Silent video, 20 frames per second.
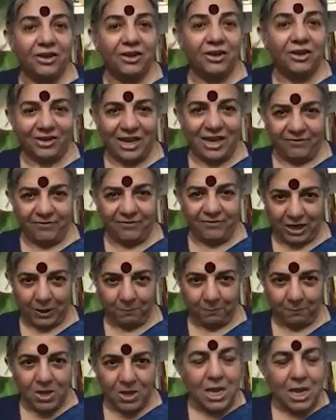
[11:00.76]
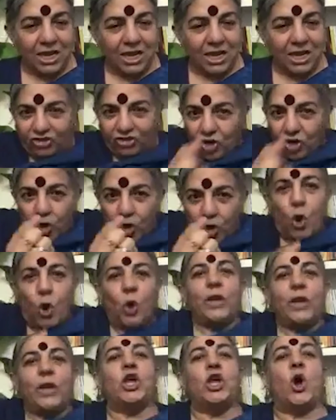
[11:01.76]
is living, it's not all
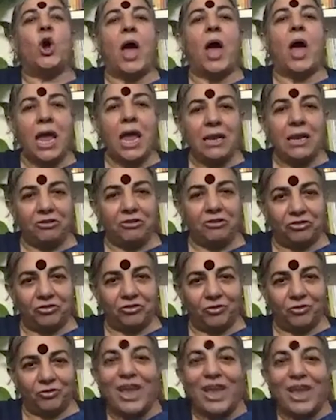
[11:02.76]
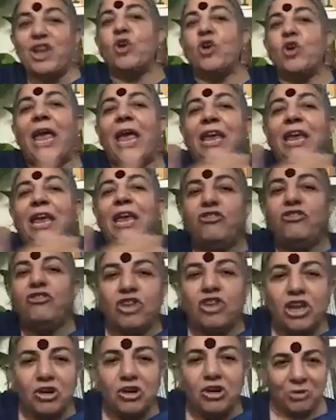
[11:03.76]
in your hands. We are not
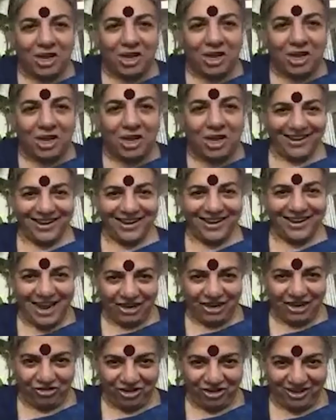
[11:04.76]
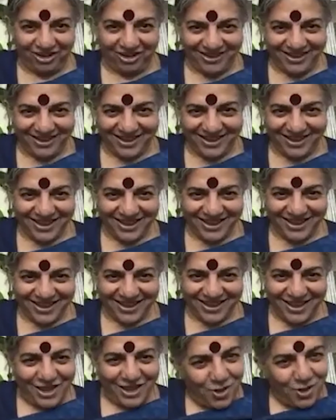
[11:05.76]
engineering nature.
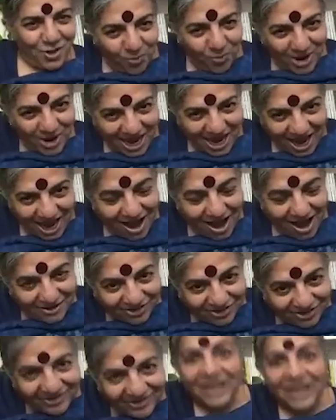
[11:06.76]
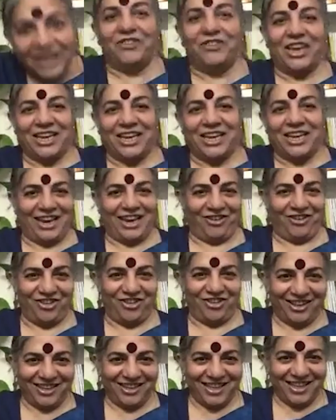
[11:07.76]
We are serving nature.
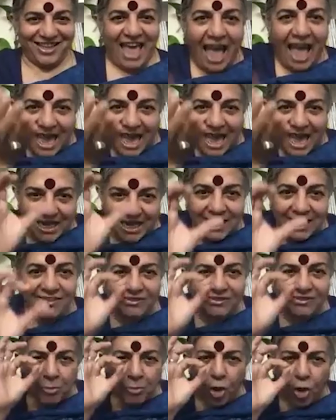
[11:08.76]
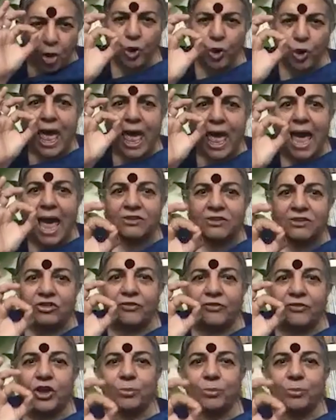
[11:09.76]
And in small acts
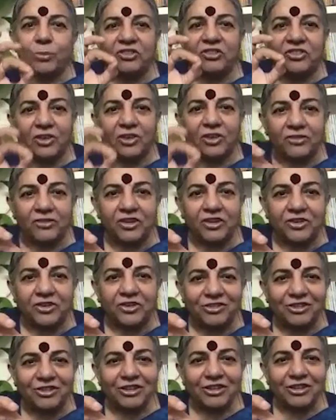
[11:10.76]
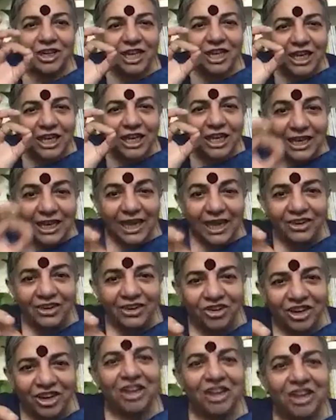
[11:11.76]
of human service,
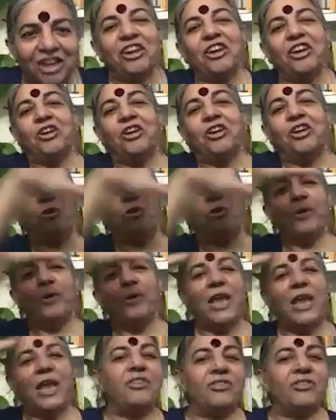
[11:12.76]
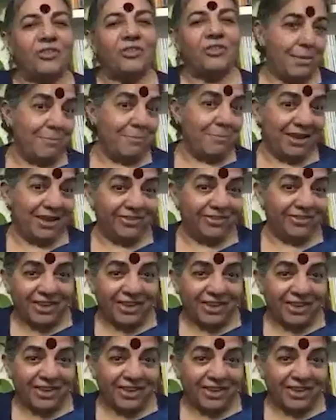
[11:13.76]
nature creates amazing
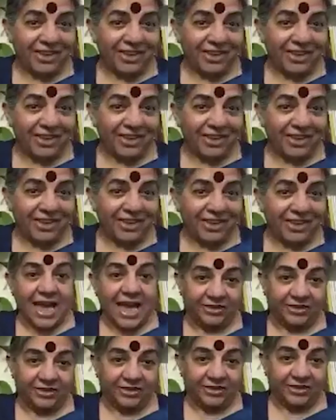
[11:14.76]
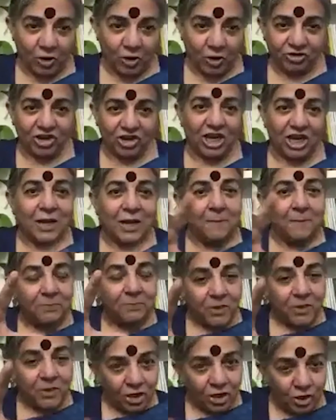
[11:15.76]
things. That is ecology.
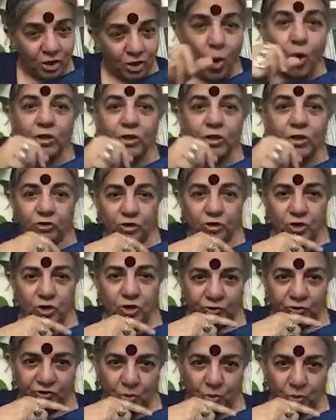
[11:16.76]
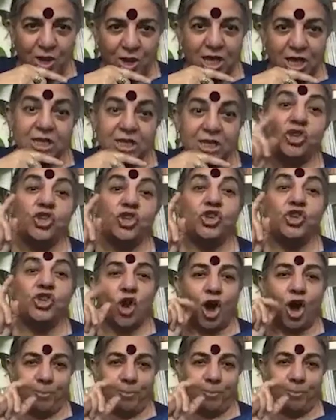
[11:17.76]
You also use the word
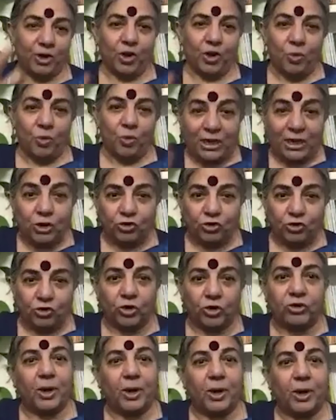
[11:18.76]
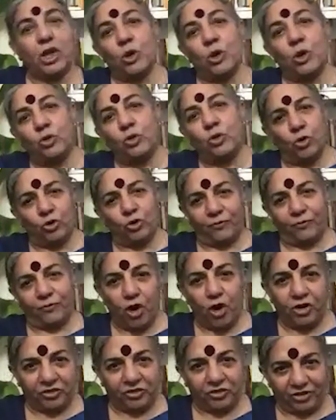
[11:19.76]
job, you know, when you talked about the old growth
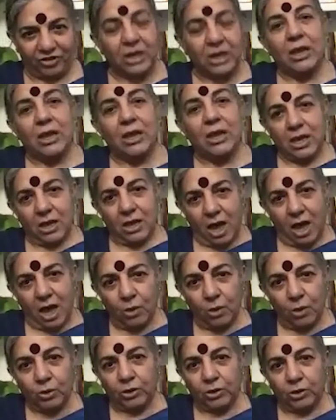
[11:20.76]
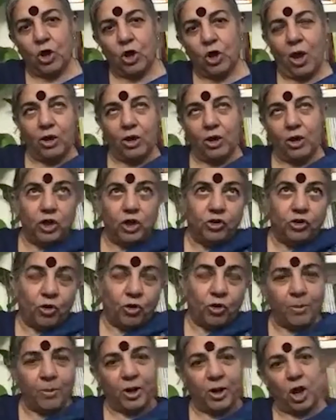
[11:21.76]
forest, that how, you know, how can you talk
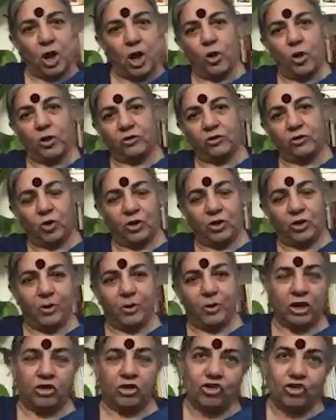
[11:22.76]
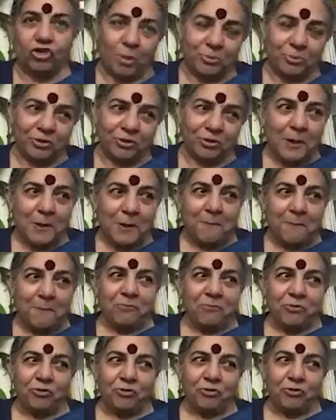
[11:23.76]
about oils and what about our jobs?
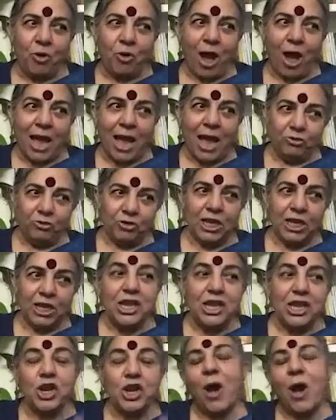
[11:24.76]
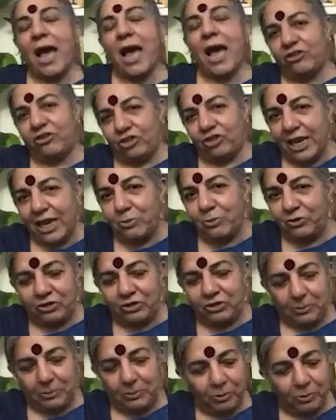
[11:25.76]
So I'm doing, you know, actually I was
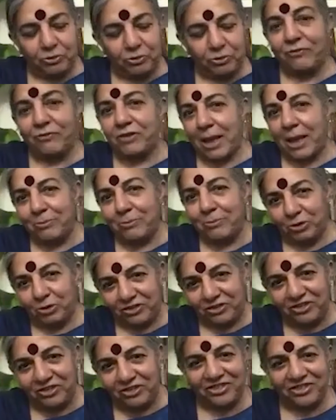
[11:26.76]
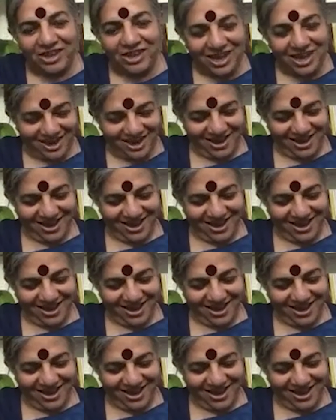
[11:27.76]
supposed to have come to Assisi